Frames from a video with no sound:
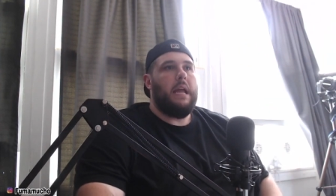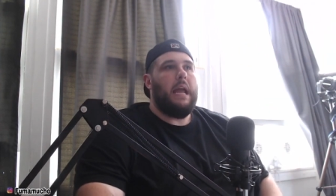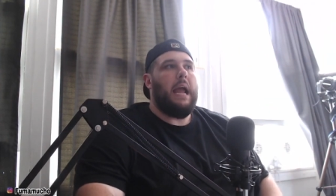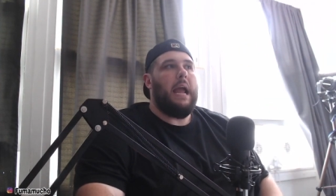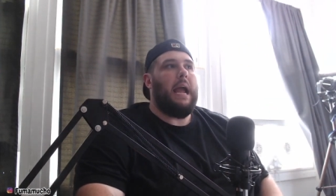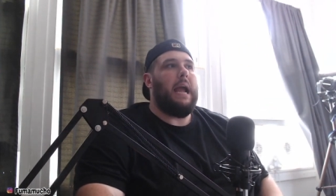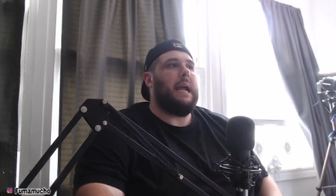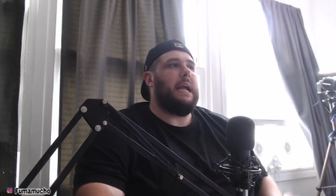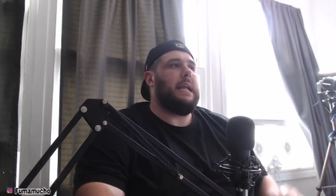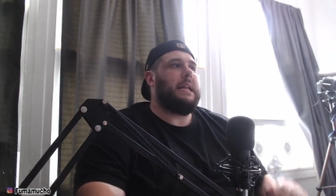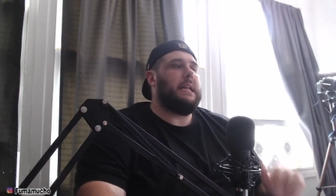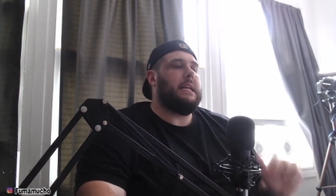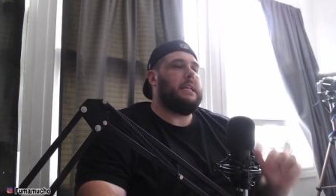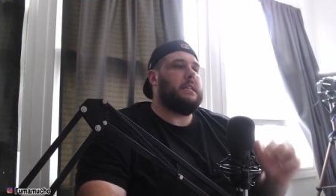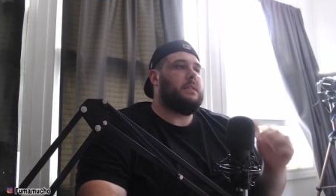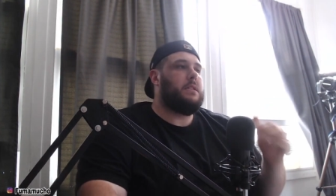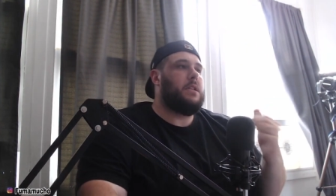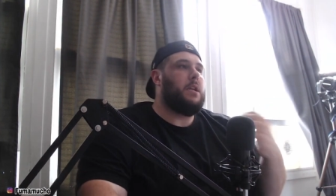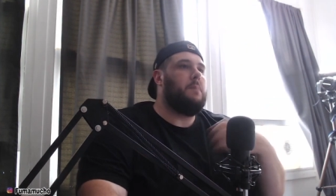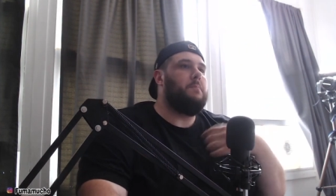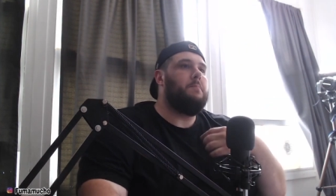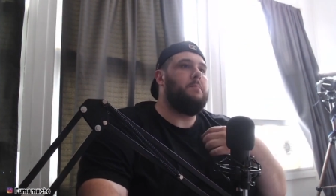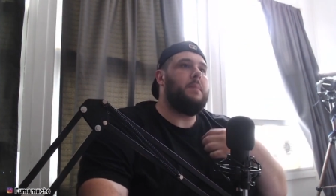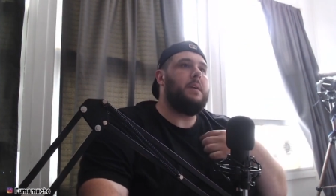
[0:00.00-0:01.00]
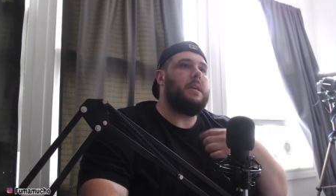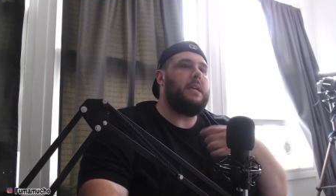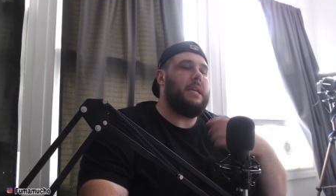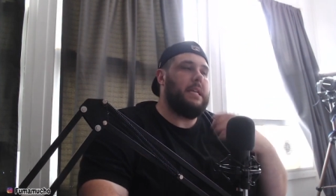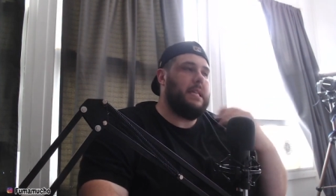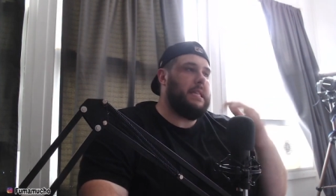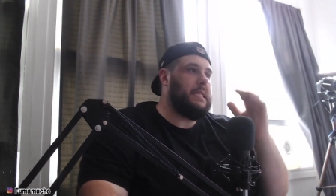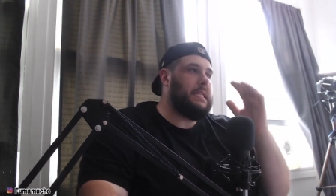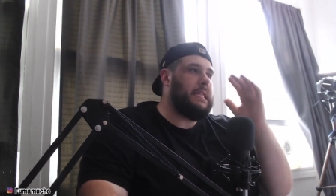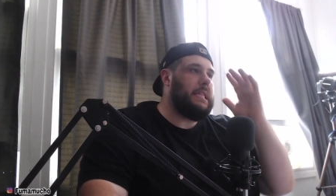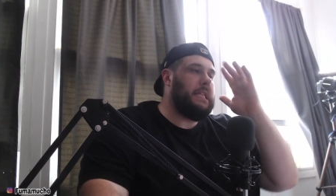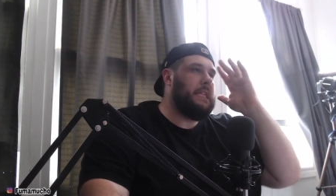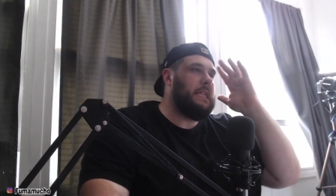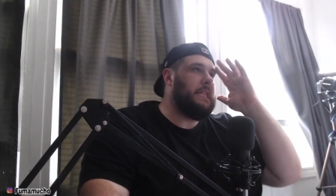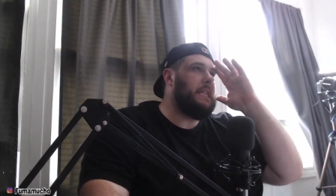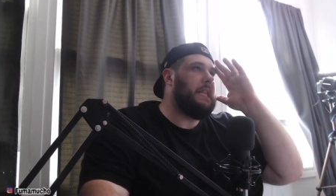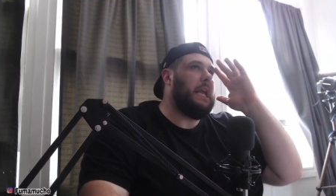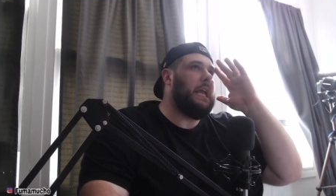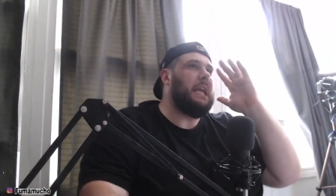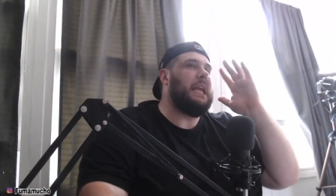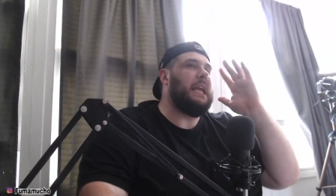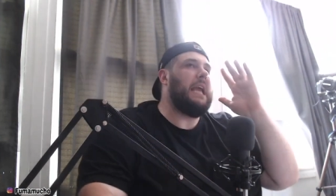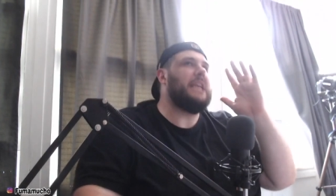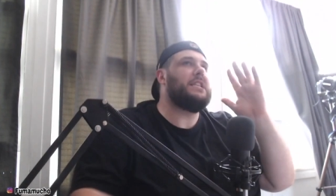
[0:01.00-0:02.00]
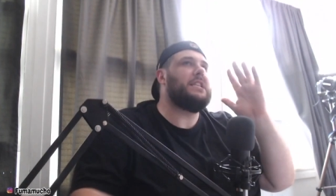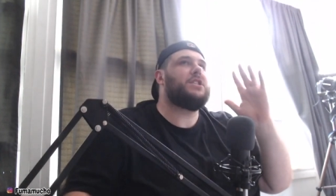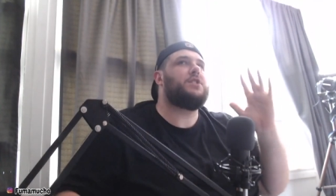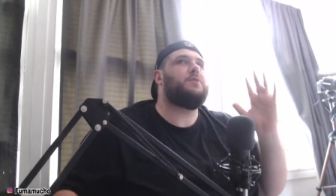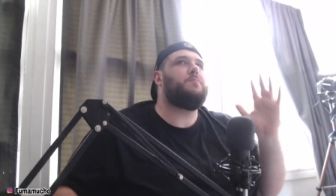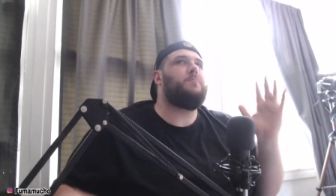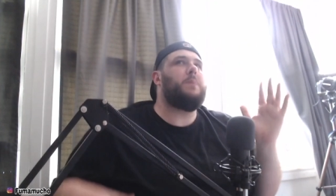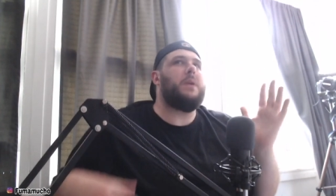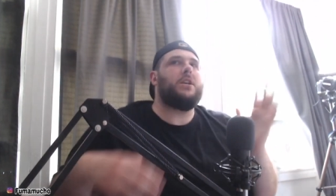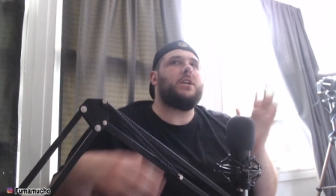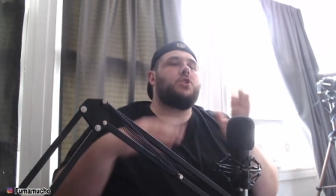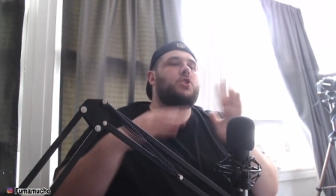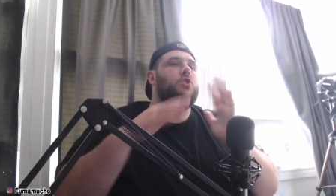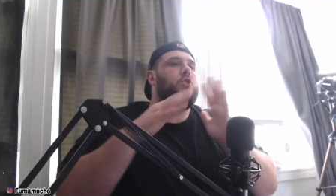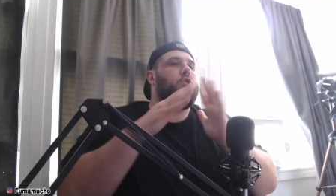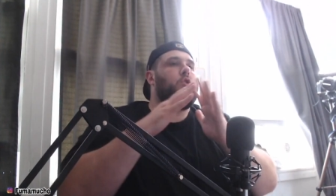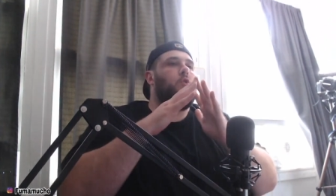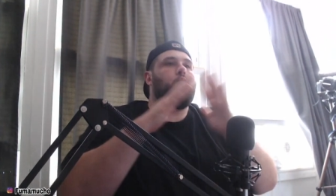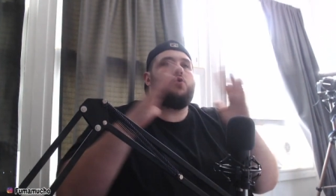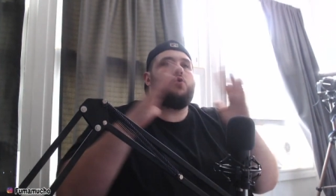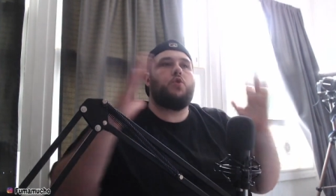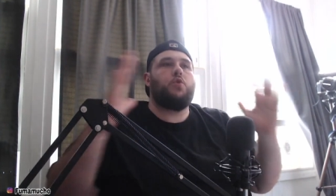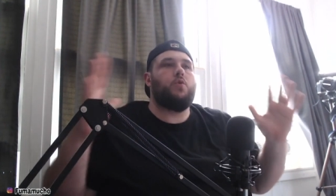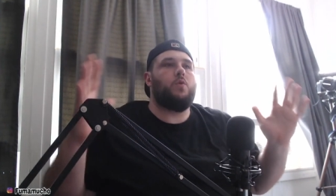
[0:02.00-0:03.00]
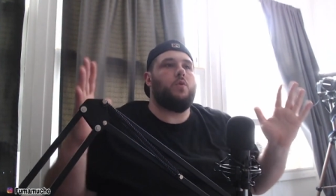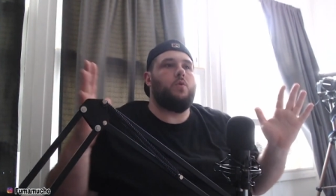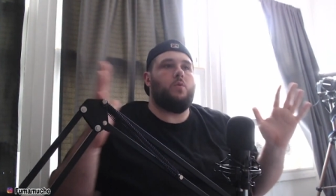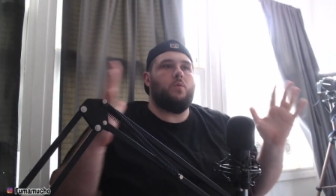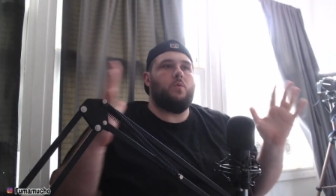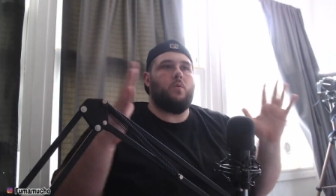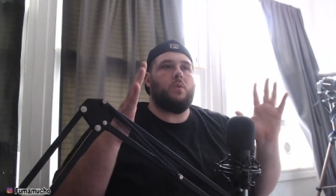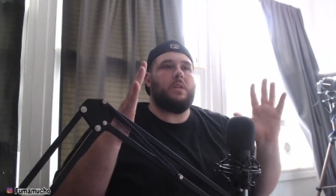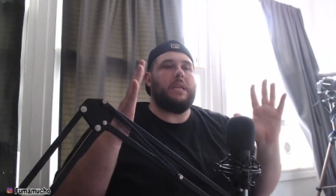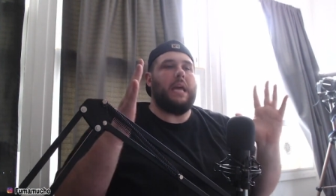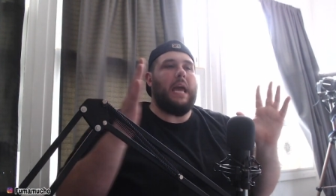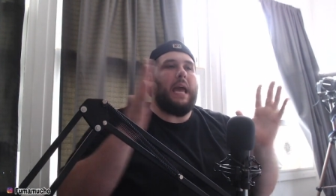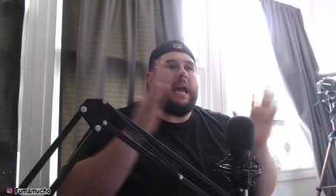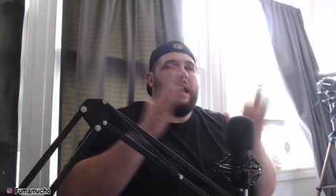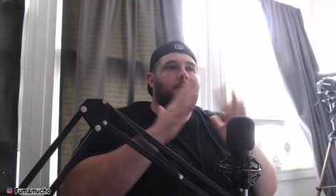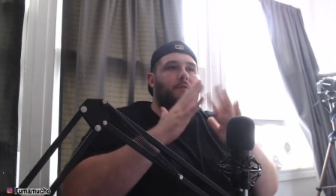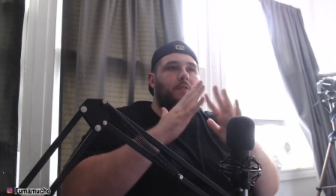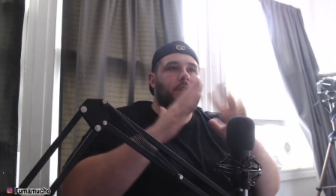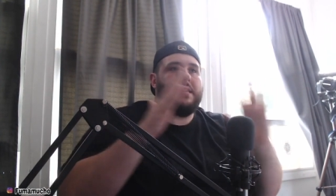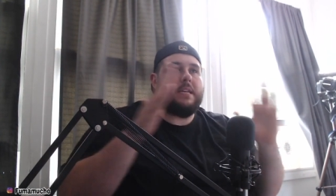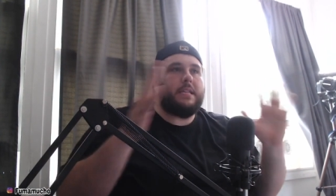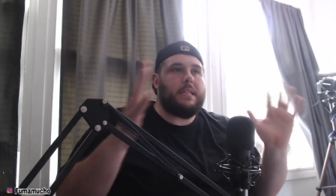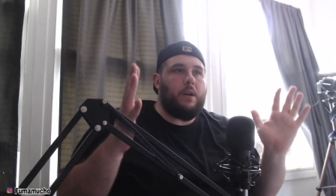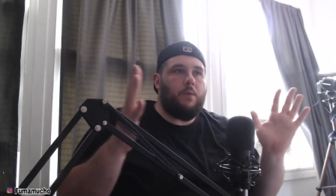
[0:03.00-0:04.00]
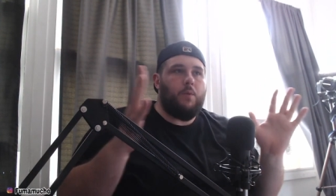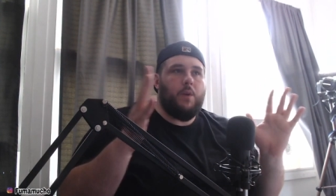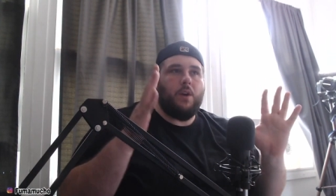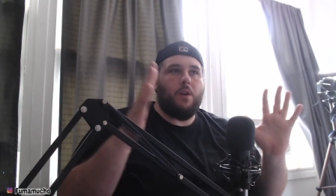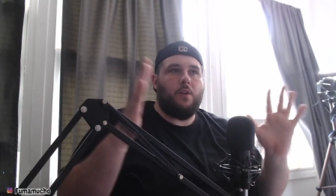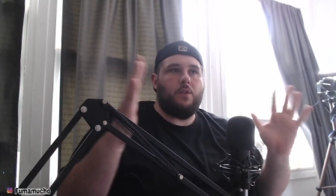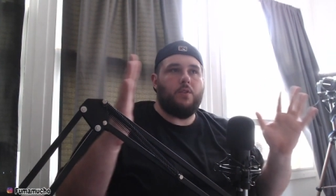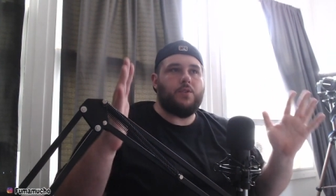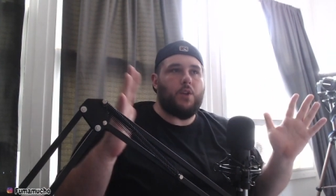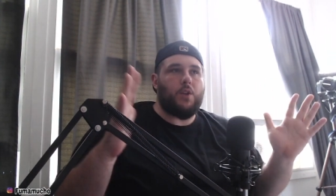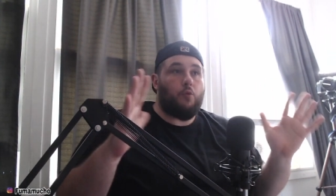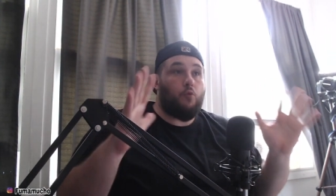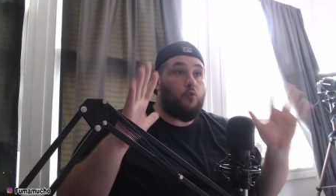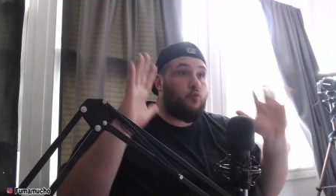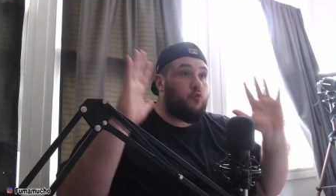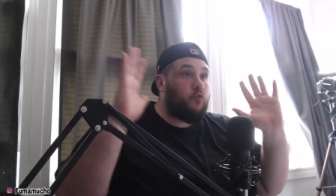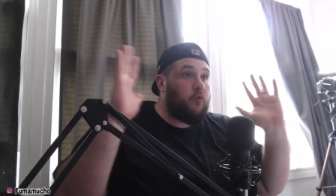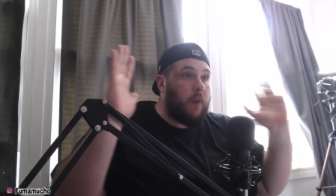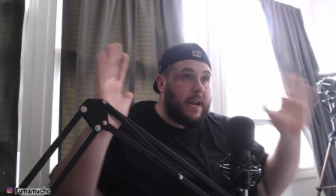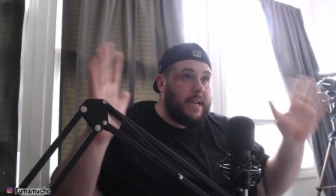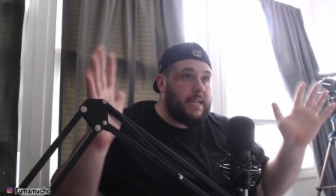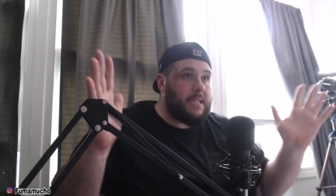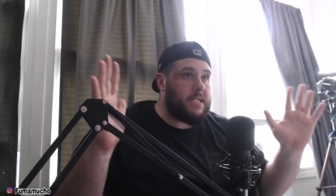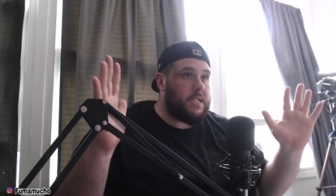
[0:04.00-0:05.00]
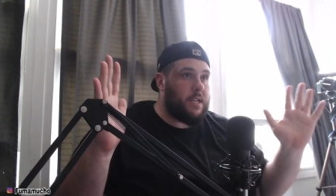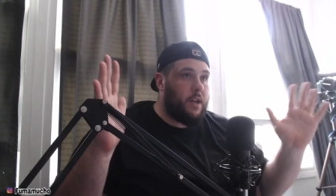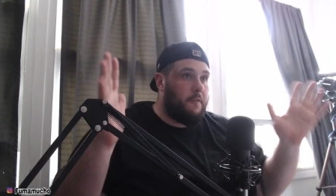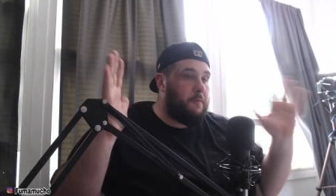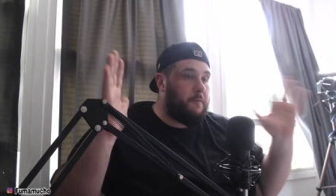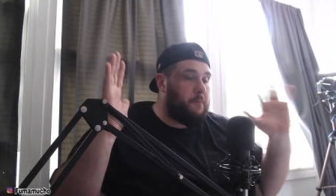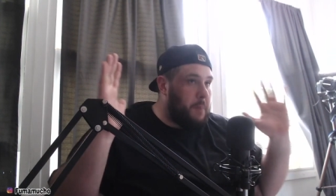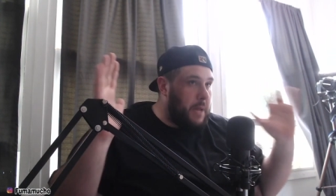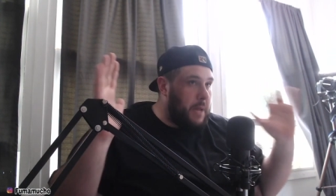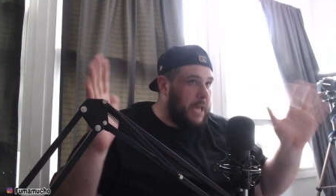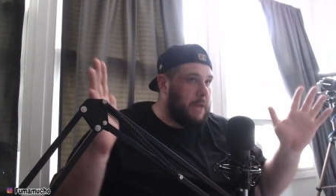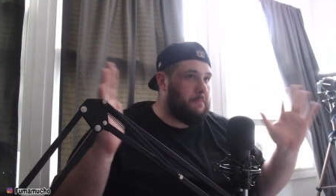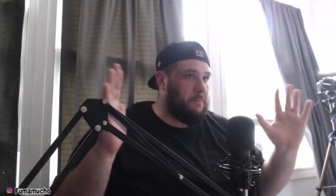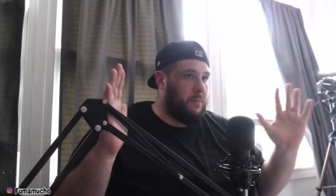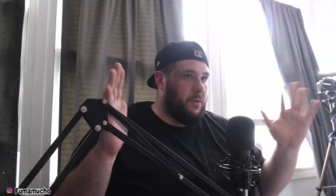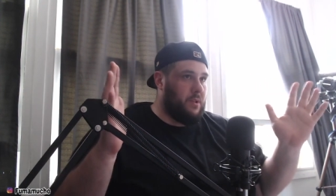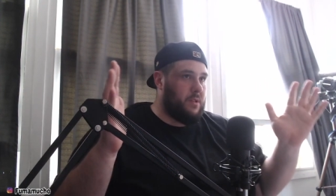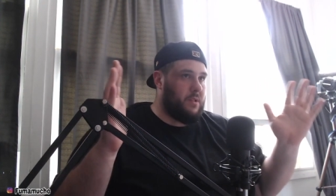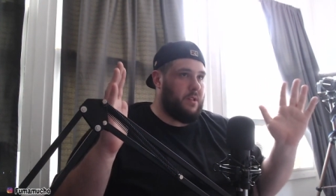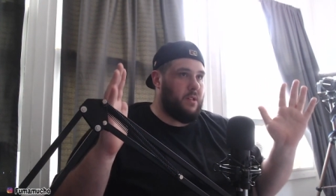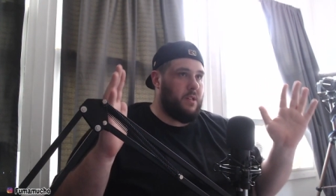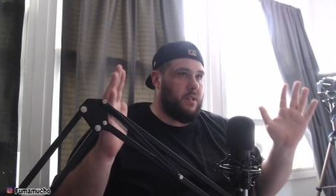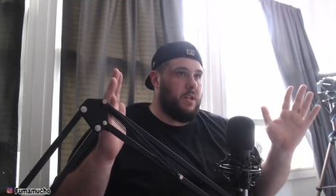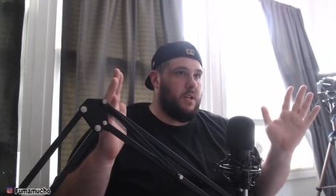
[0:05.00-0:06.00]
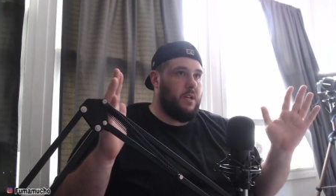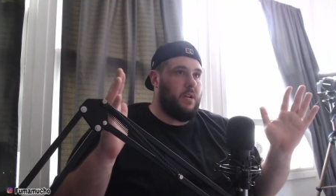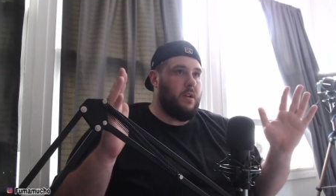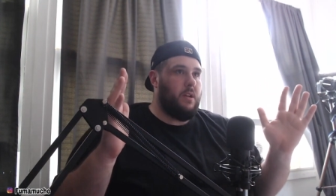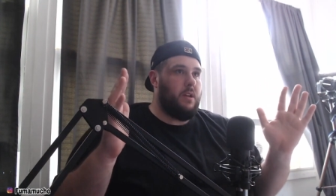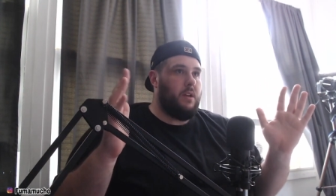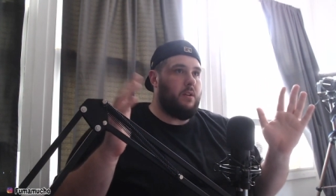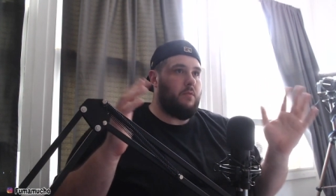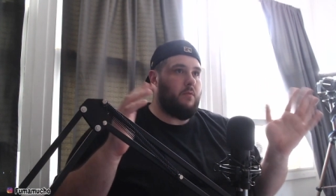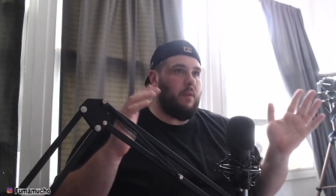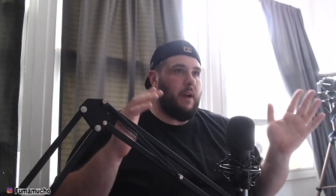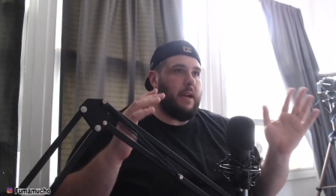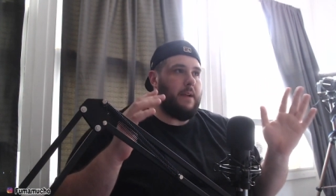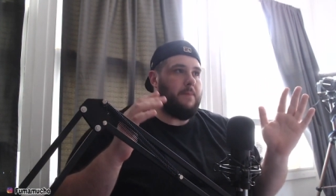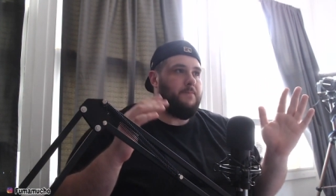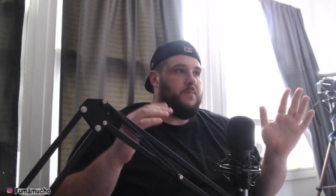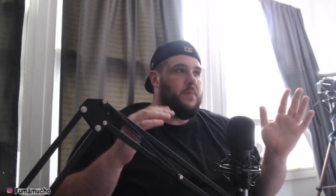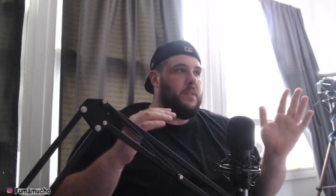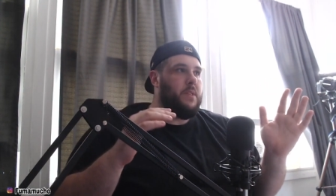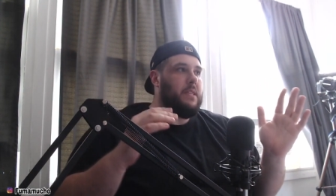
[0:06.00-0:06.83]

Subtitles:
And to me, it speaks so true to everything that we are as a race of people, right?